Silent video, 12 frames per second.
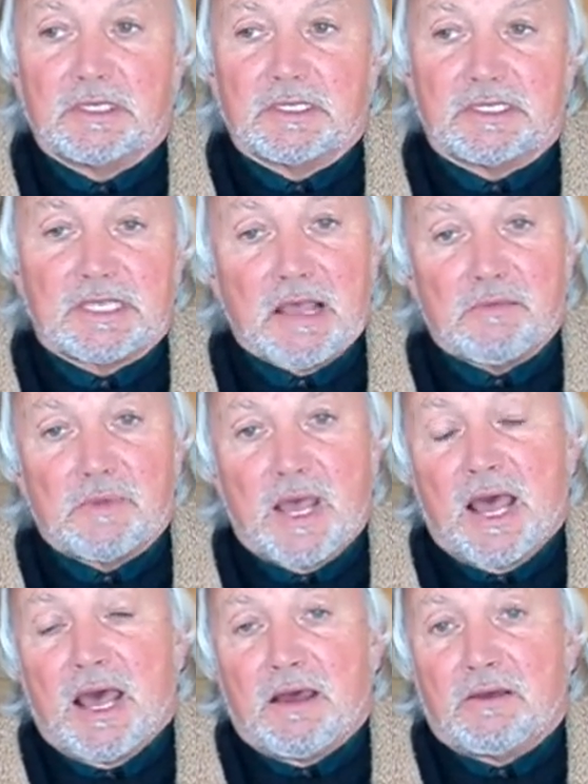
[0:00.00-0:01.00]

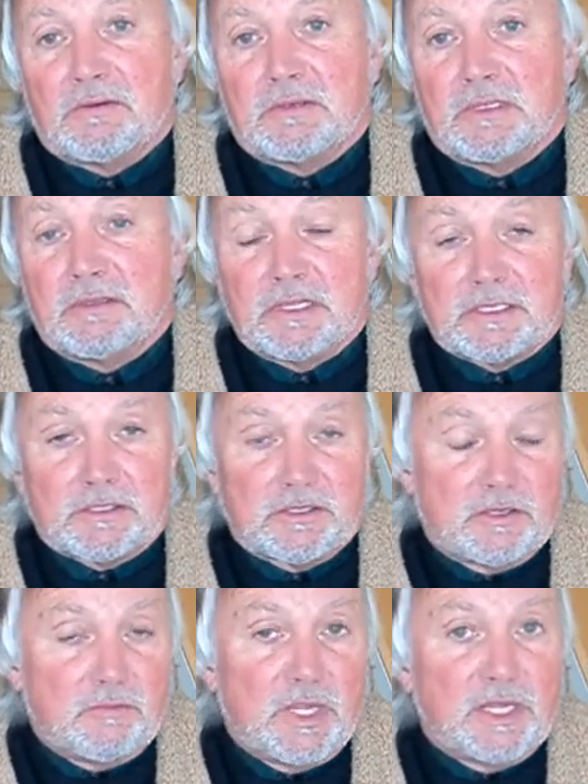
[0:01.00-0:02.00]
Somehow, and this
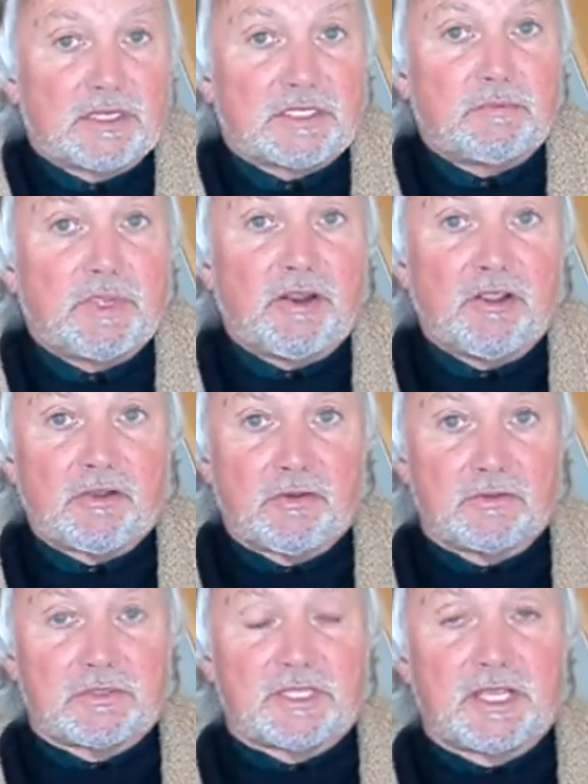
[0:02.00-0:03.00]
to me is a miracle,
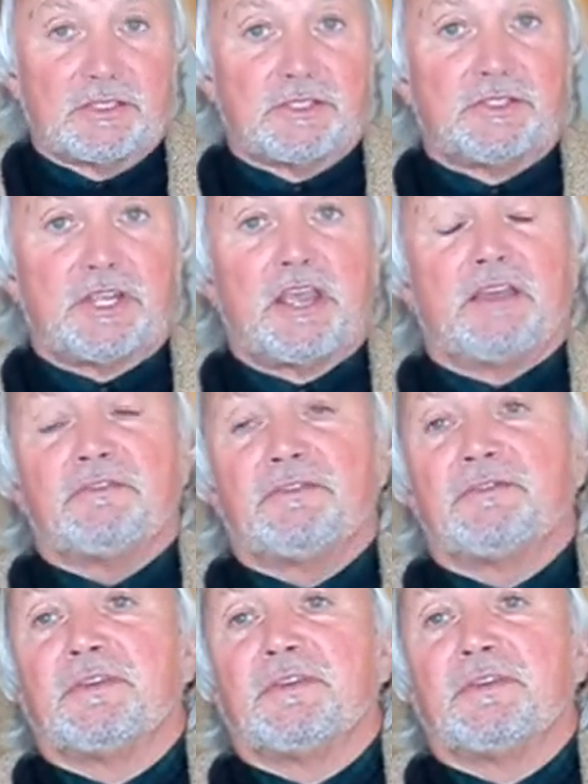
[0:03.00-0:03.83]
says Jeff,